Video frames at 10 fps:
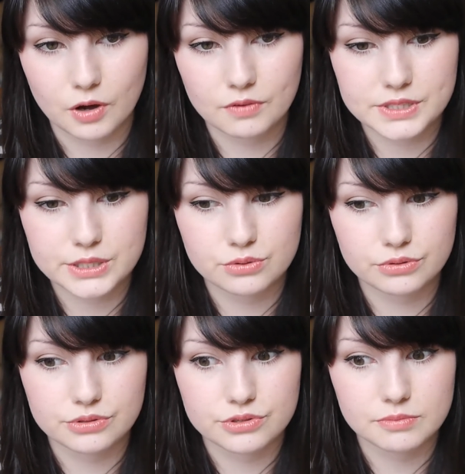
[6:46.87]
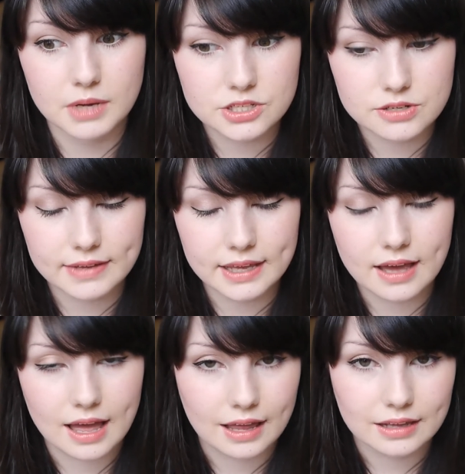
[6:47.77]
Obviously don't use too much of it,
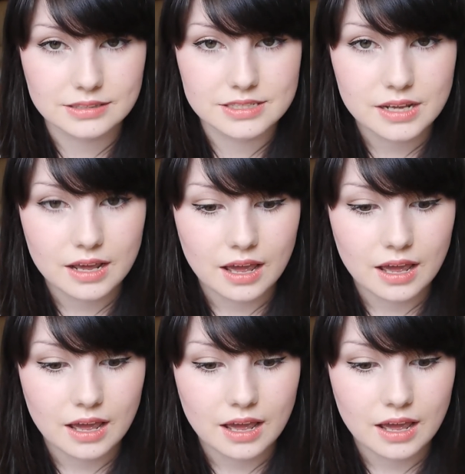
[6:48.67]
and